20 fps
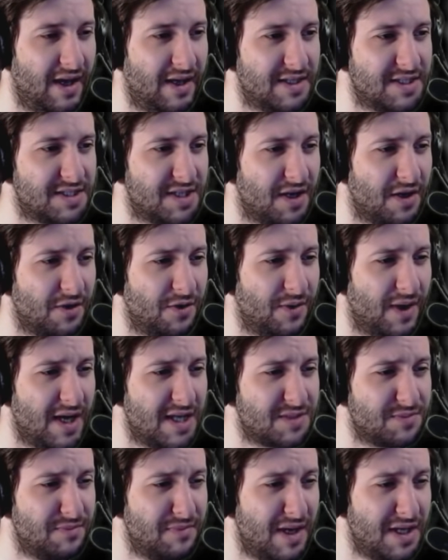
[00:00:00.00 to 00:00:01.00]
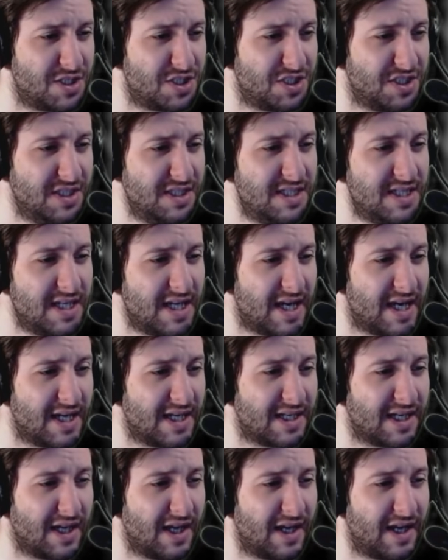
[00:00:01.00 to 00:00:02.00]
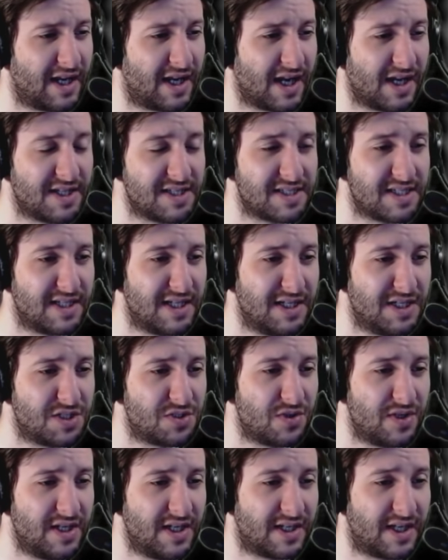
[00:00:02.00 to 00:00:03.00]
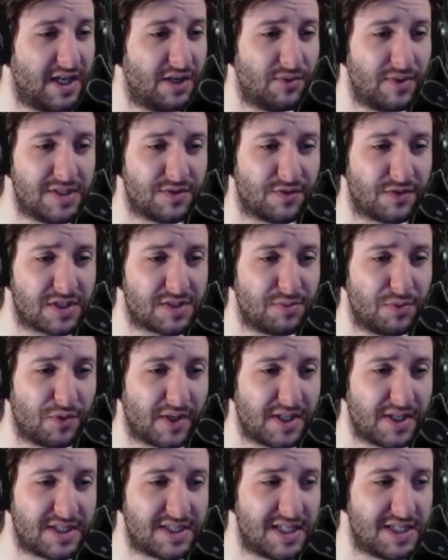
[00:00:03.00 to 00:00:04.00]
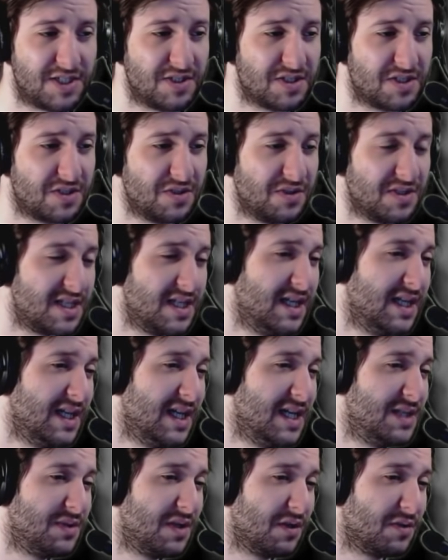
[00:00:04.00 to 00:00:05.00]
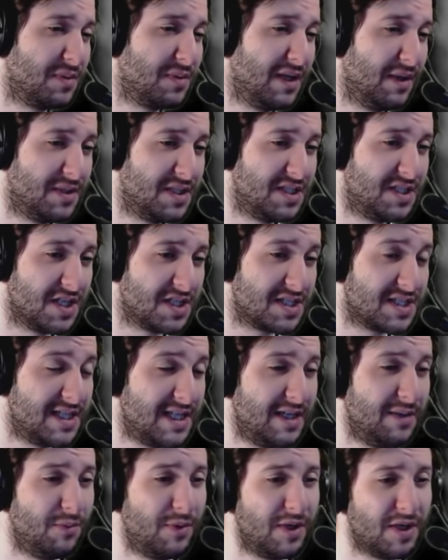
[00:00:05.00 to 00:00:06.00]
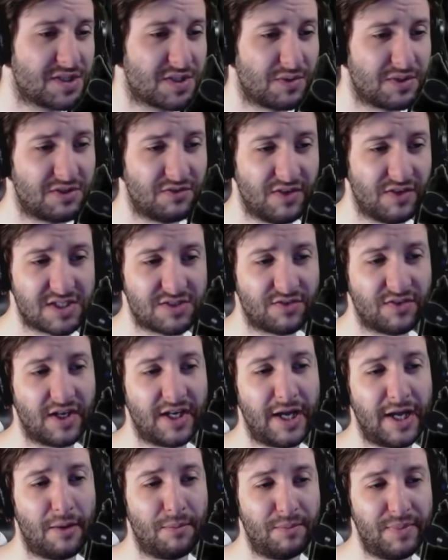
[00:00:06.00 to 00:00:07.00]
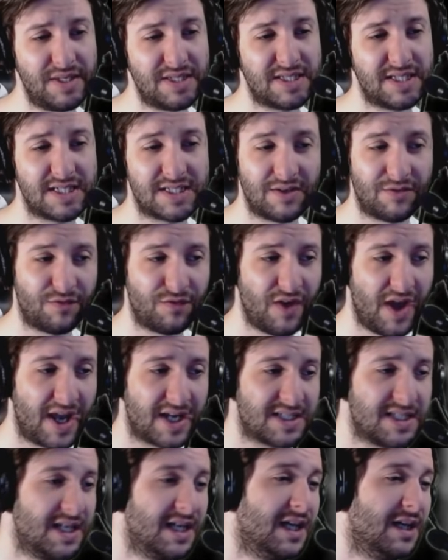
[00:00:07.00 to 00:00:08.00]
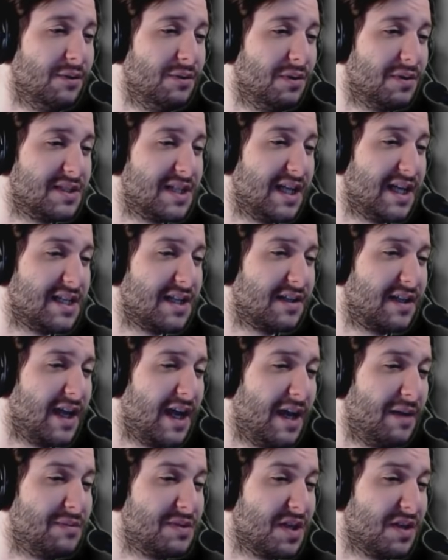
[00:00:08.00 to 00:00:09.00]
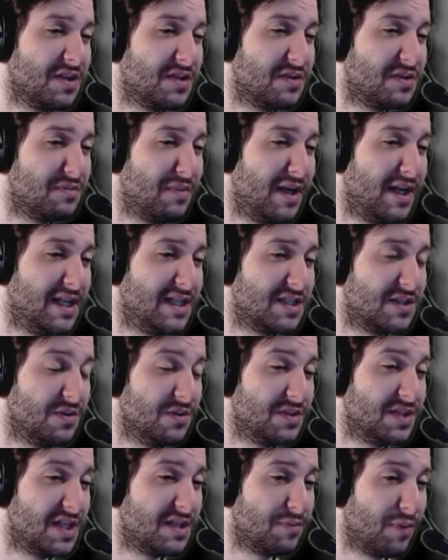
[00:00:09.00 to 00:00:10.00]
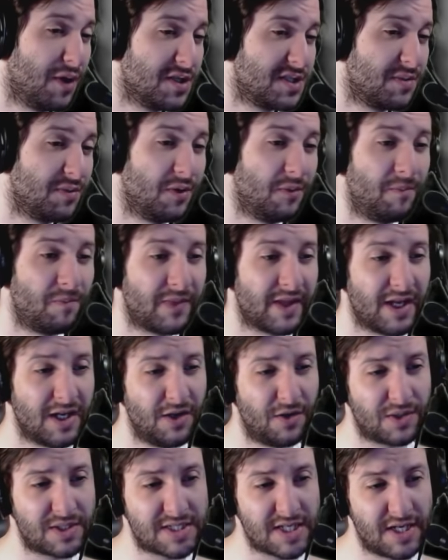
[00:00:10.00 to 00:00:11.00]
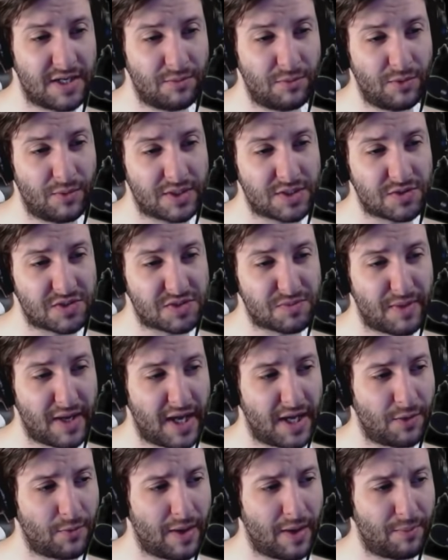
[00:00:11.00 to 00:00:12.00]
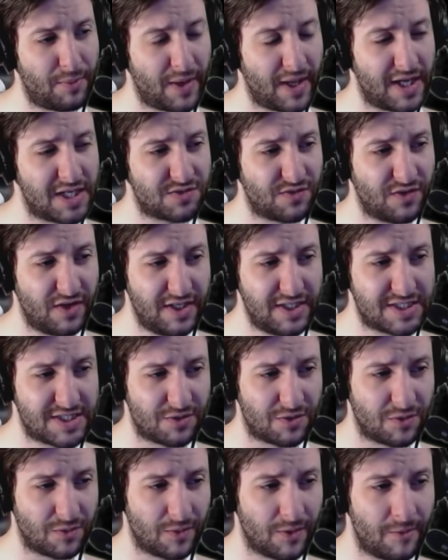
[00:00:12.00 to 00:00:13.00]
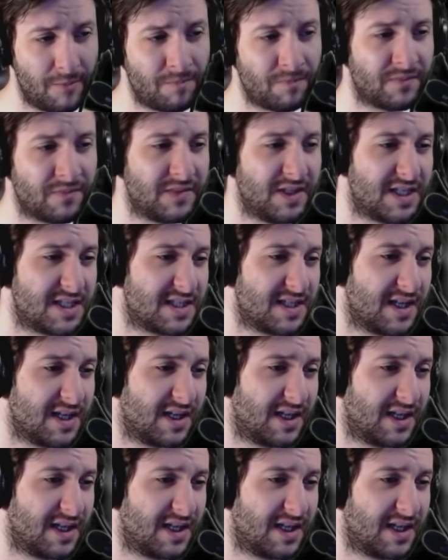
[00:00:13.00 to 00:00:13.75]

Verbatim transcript: So, as mentioned, and like others in the industry, a key reason for exploring other digital stores is we don't be limited to just Steam, we also want to diversify our business. In fact, we want to let our games onto as many stores as possible. Long term, we want to expand where players find Total War. This